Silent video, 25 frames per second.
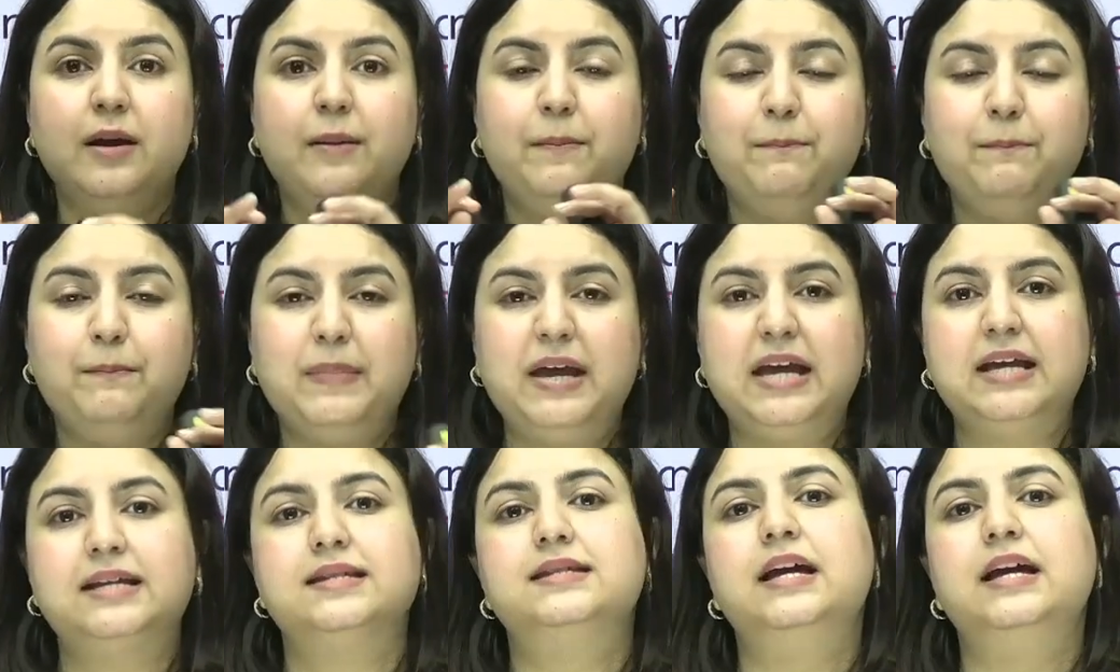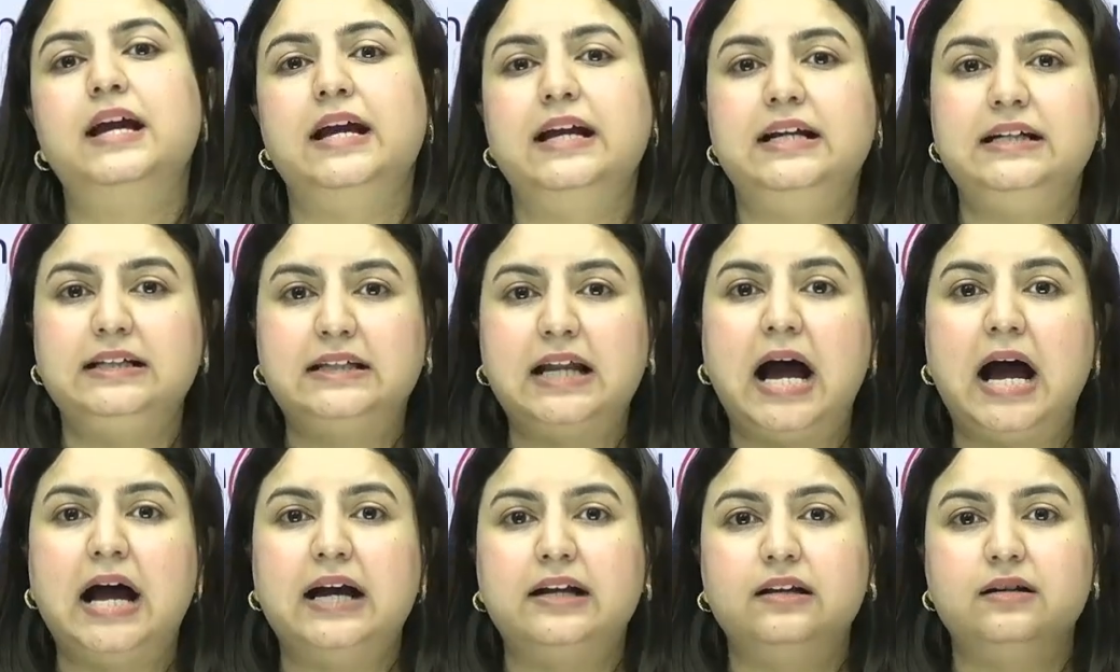makes the
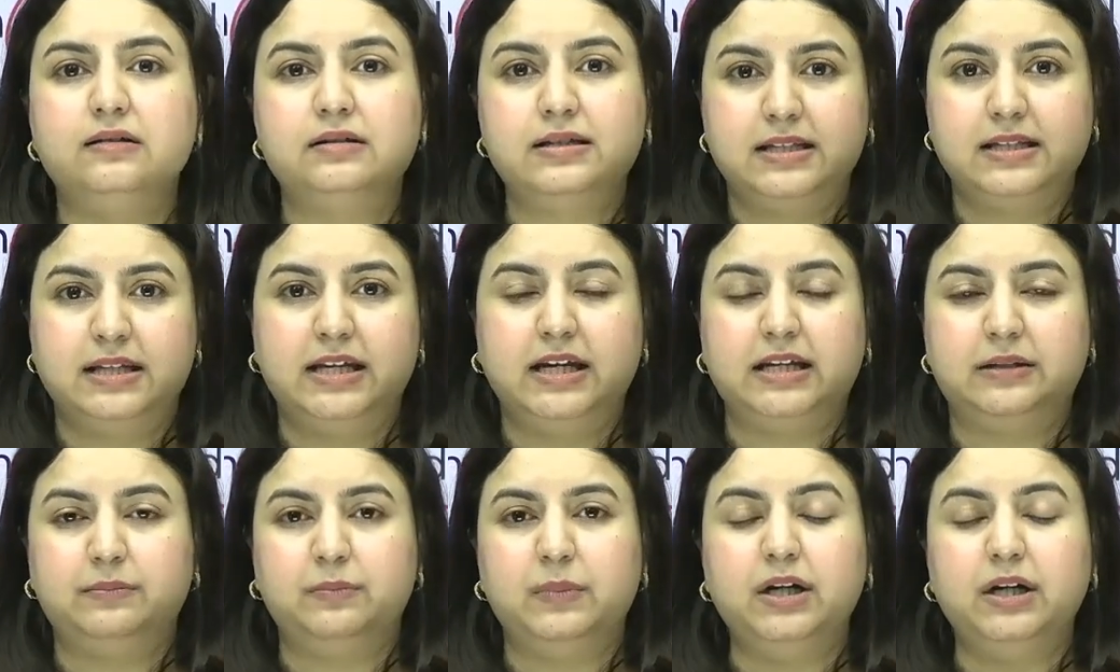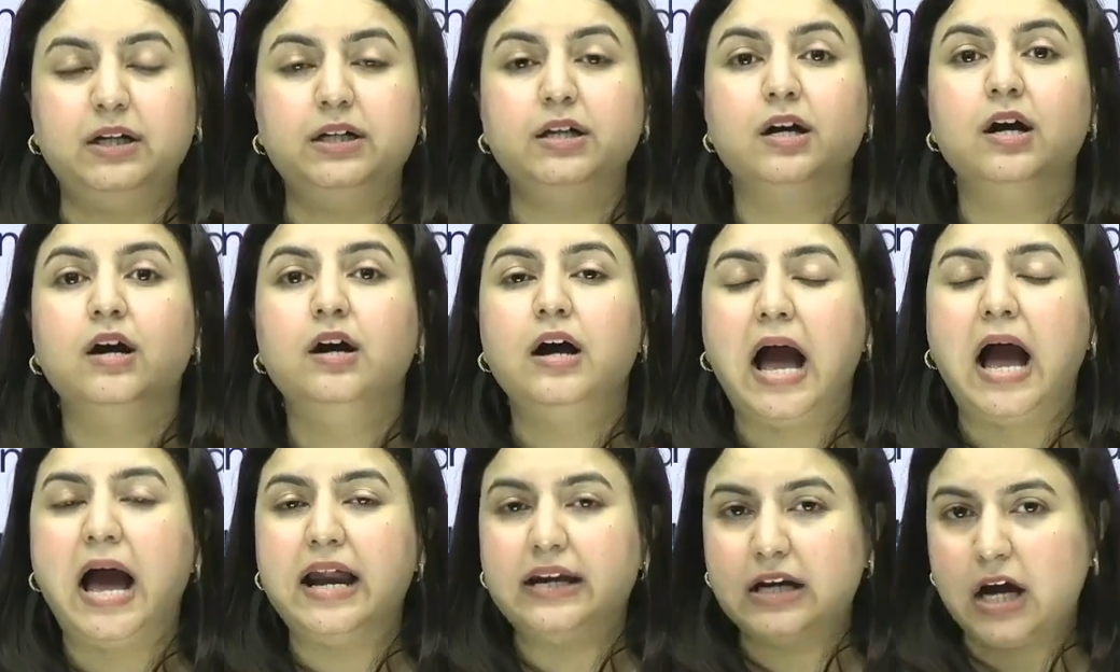entire statement
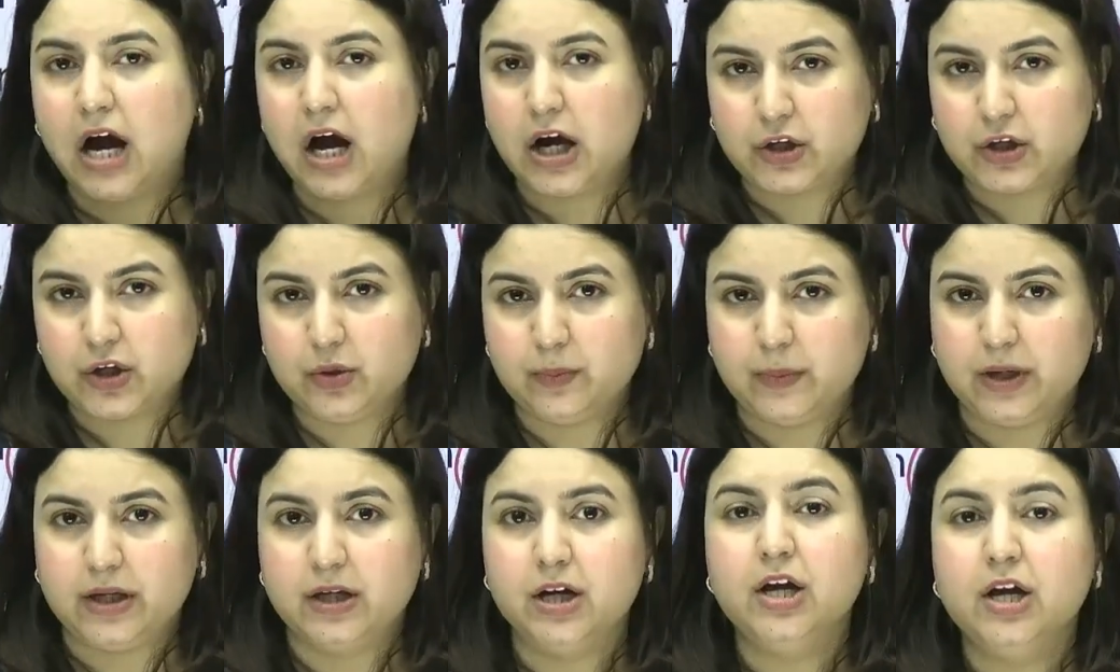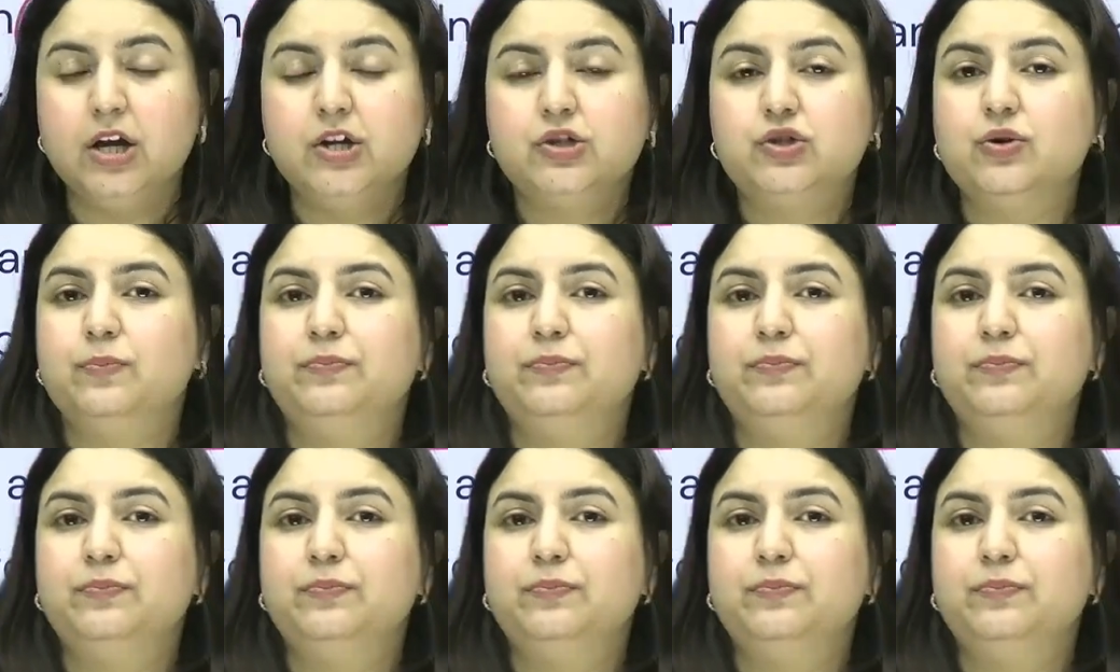an argument. So